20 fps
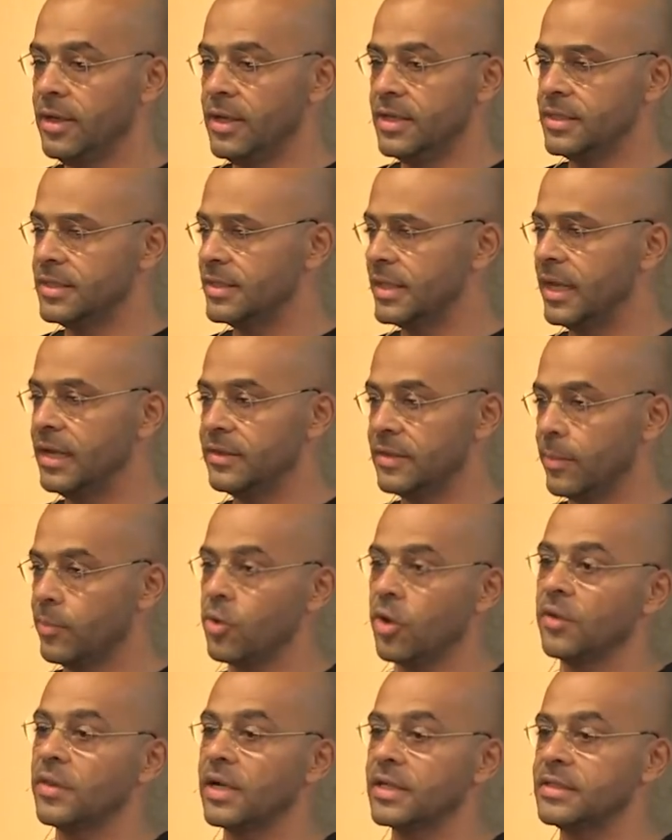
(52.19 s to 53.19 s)
sell the
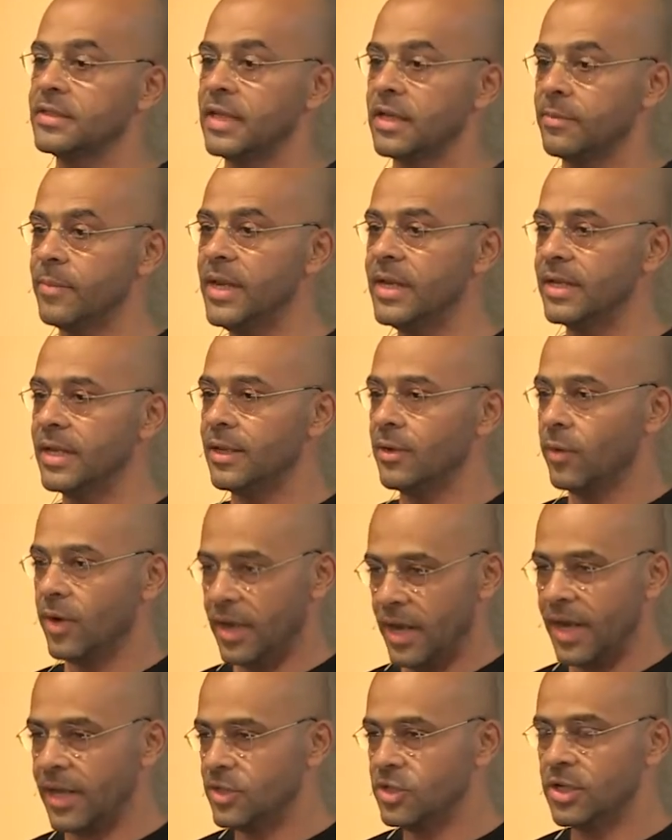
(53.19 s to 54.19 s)
products they're making,
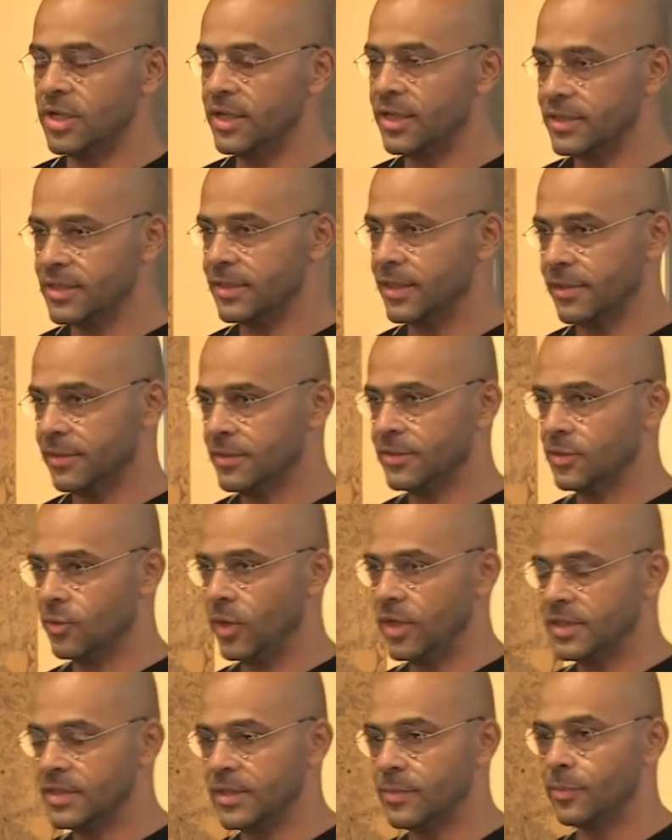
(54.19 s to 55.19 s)
while actually it's
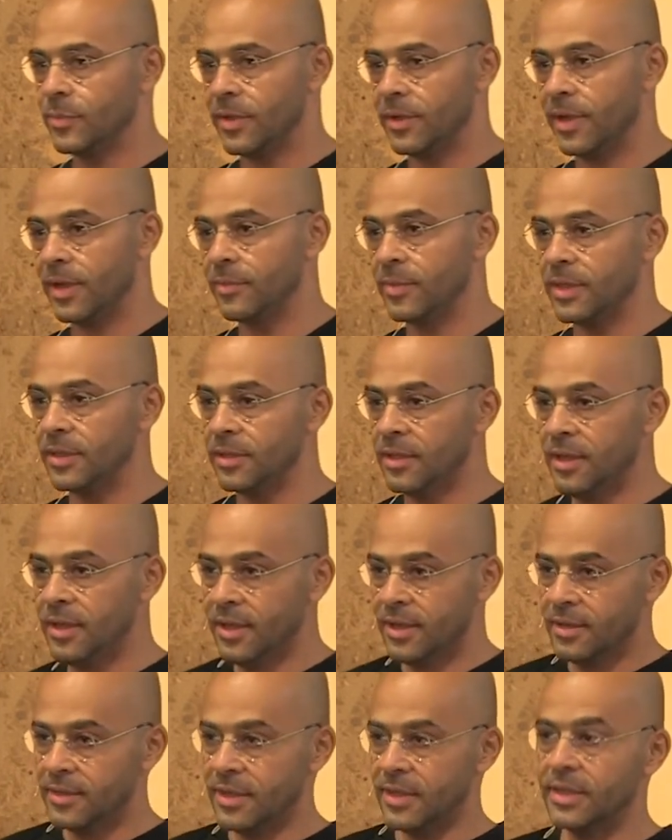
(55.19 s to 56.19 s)
quite simple. I mean,
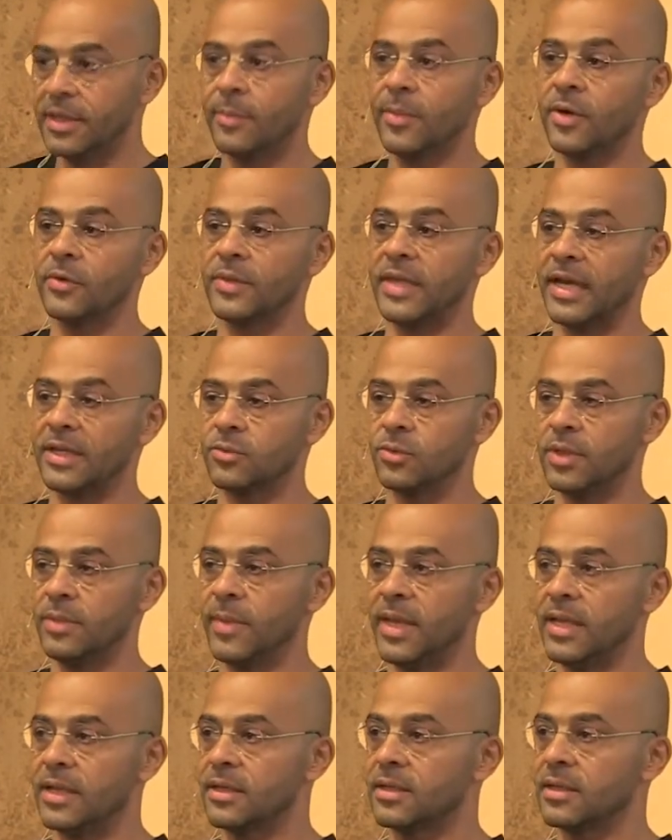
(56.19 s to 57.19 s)
think about that. We
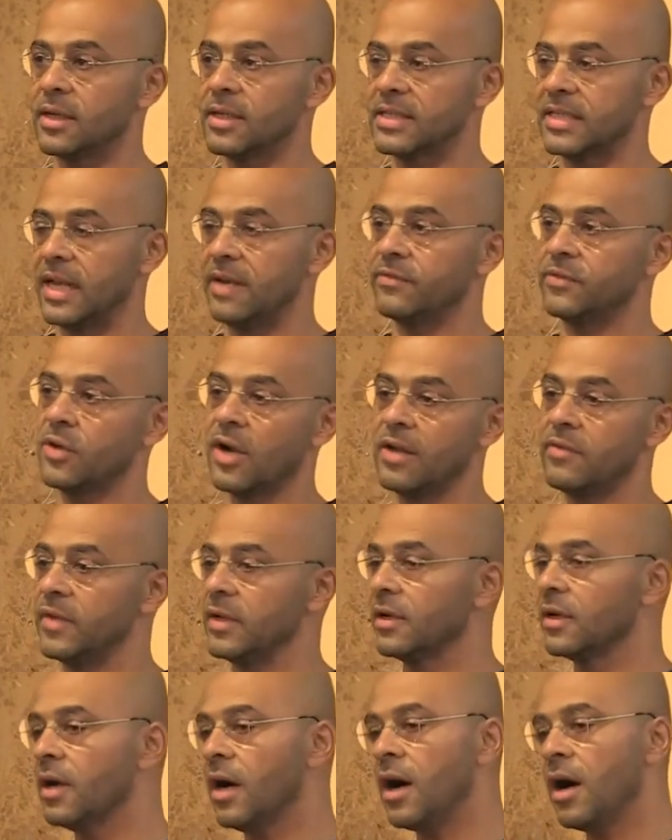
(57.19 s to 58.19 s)
make
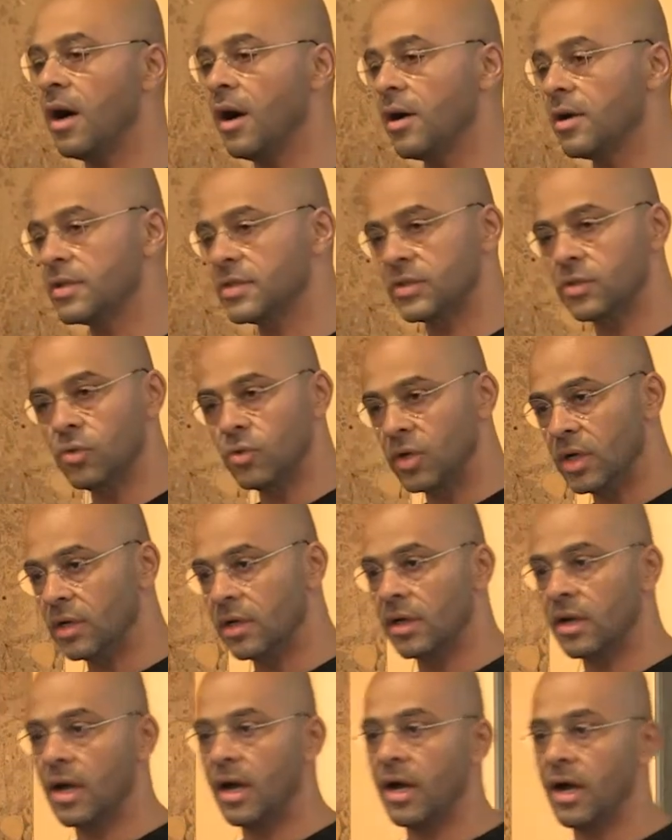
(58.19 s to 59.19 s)
self-driving cars, Google
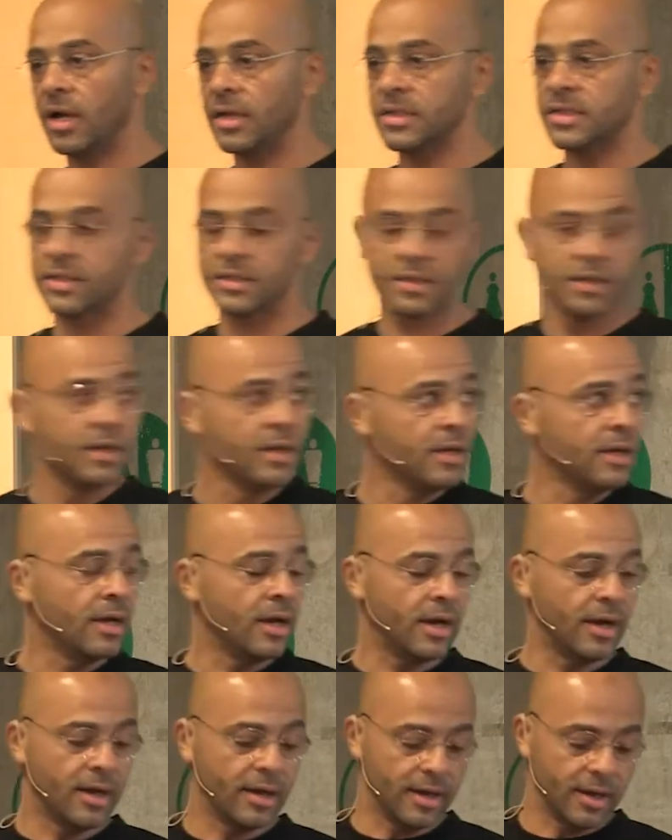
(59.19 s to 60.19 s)
Glass,
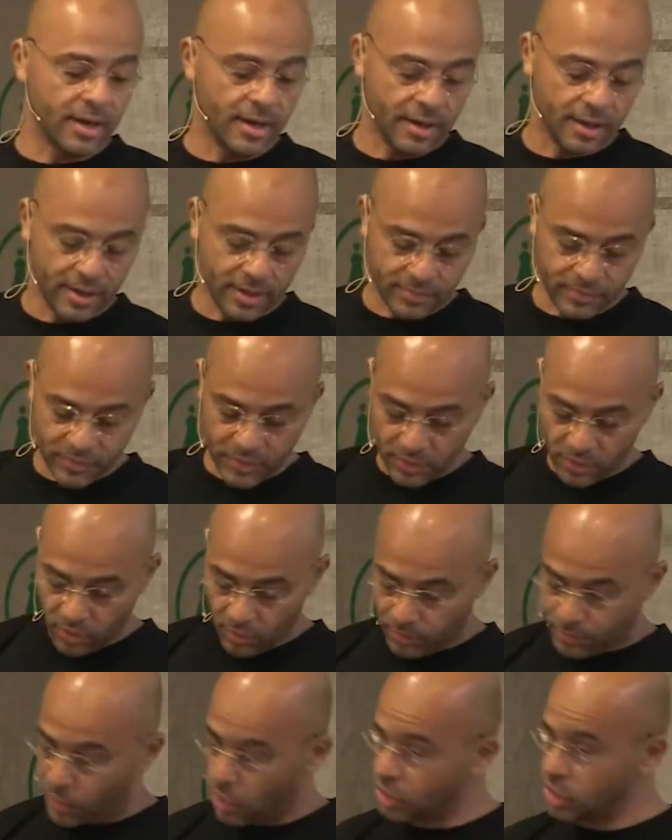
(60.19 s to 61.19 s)

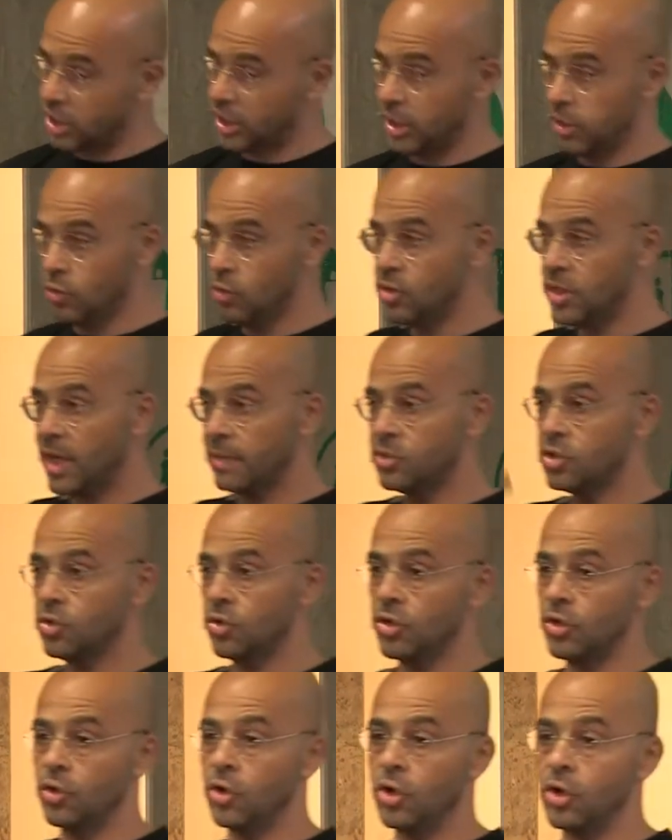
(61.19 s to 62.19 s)
Project Loon. I'm
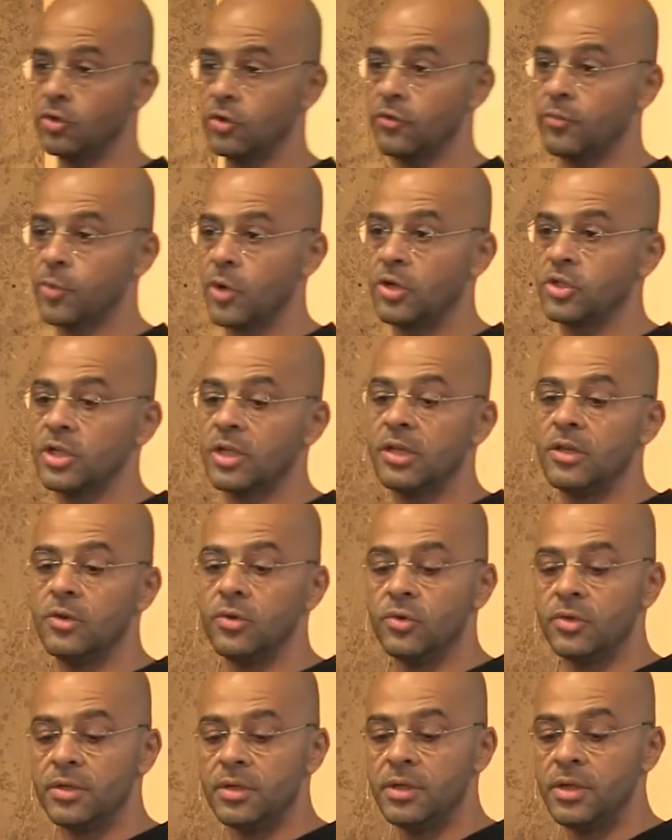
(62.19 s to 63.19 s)
sure you heard of Project
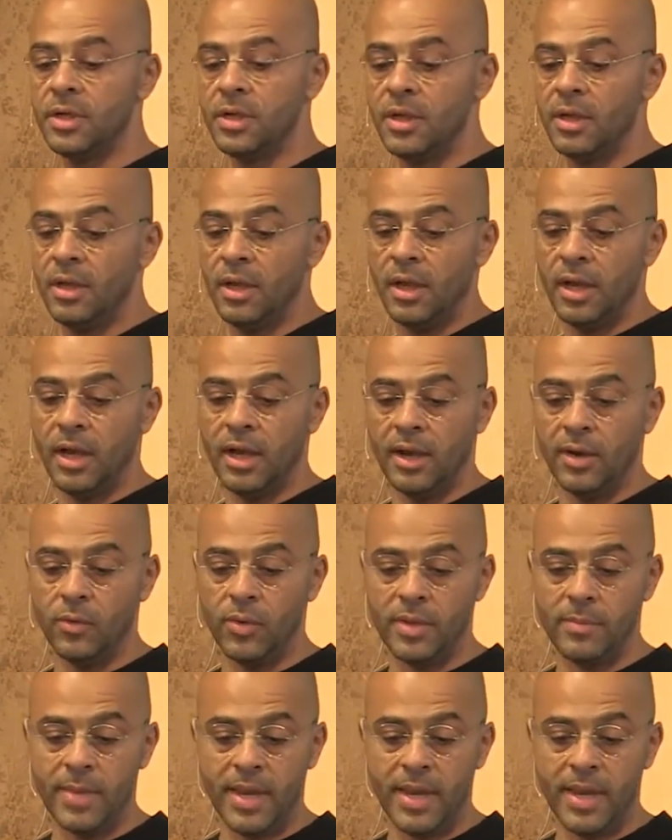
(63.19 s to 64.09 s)
Loon. We